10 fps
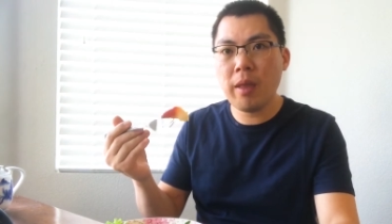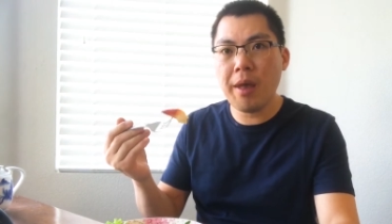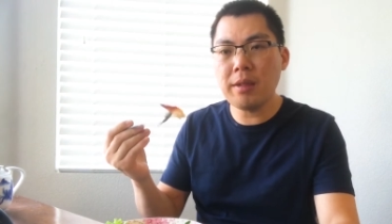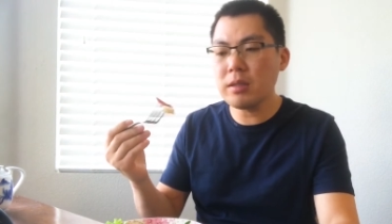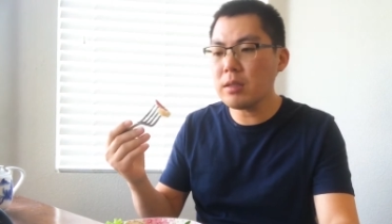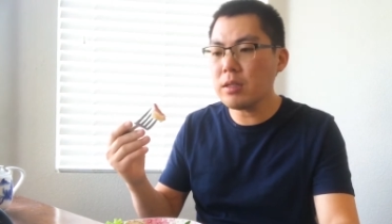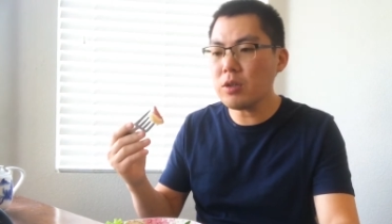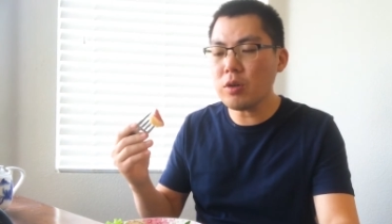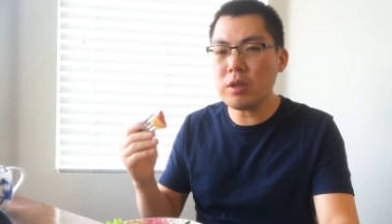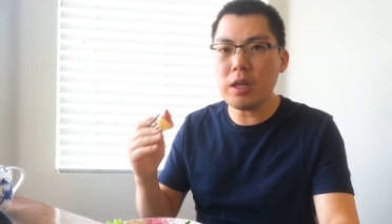And then
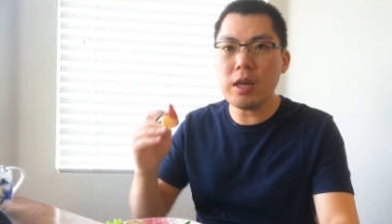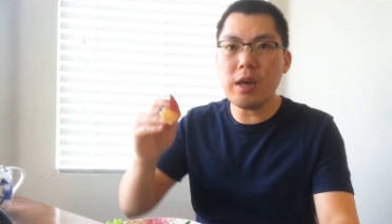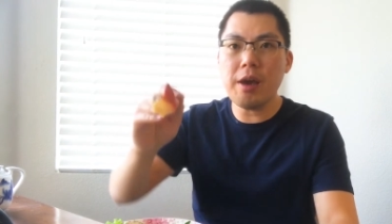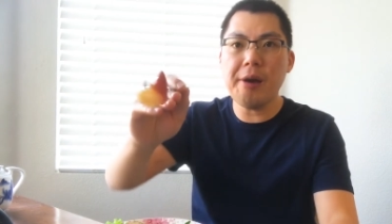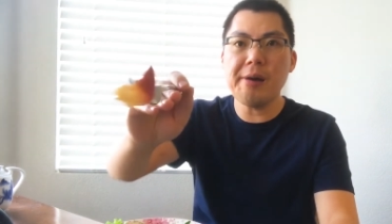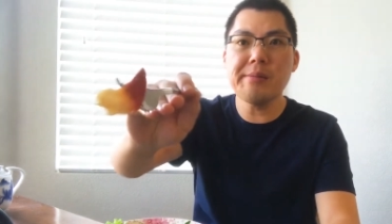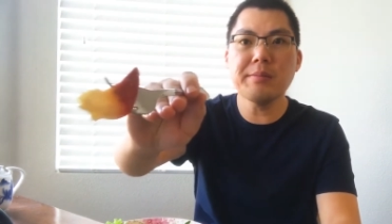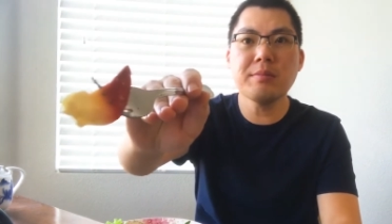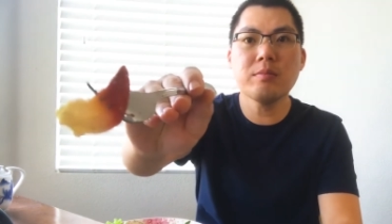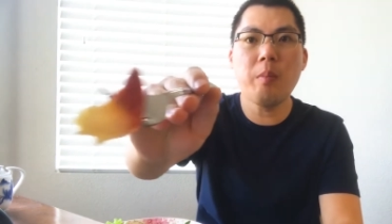these are the uh,
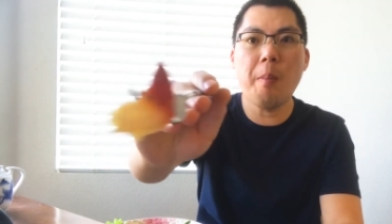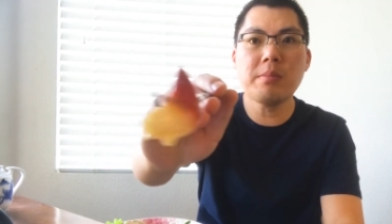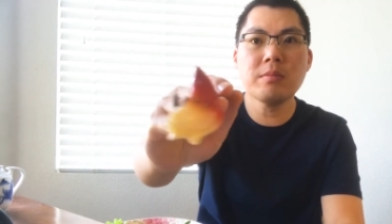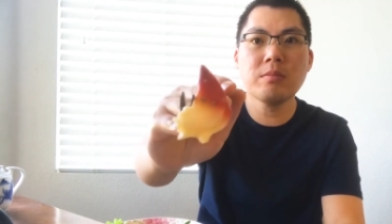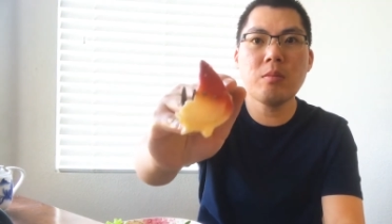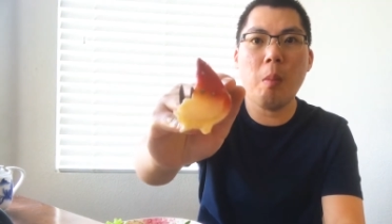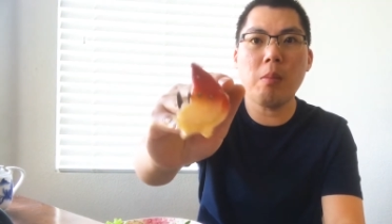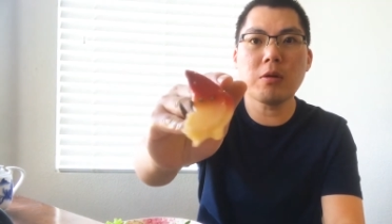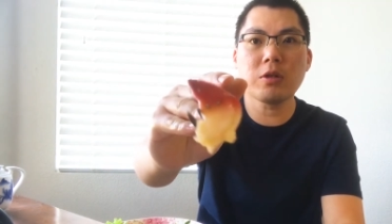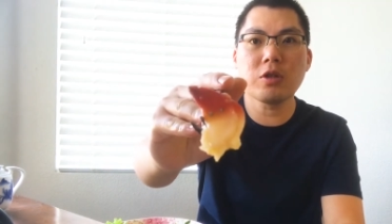
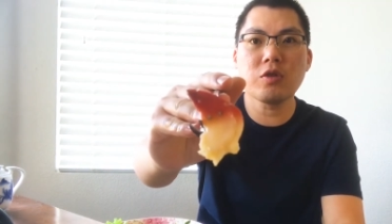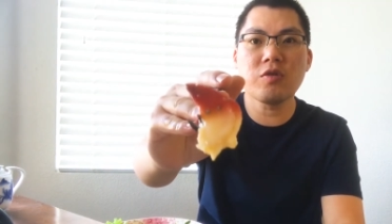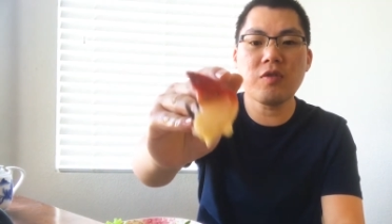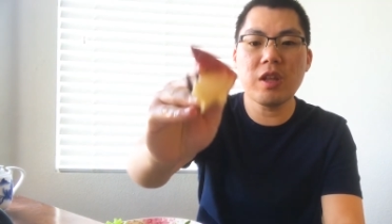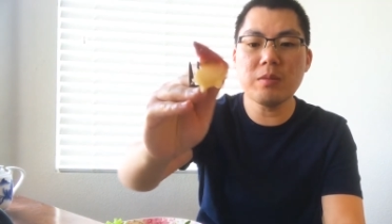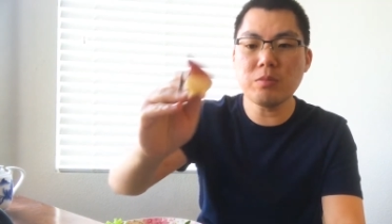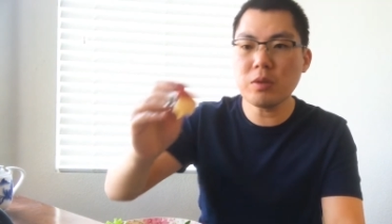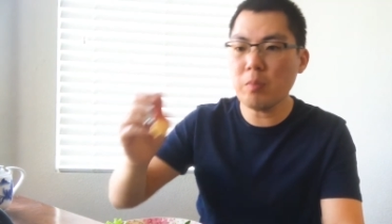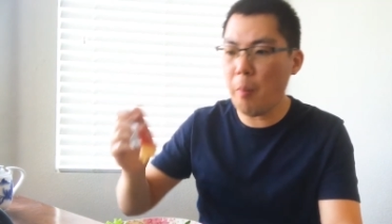Arctic surf clams.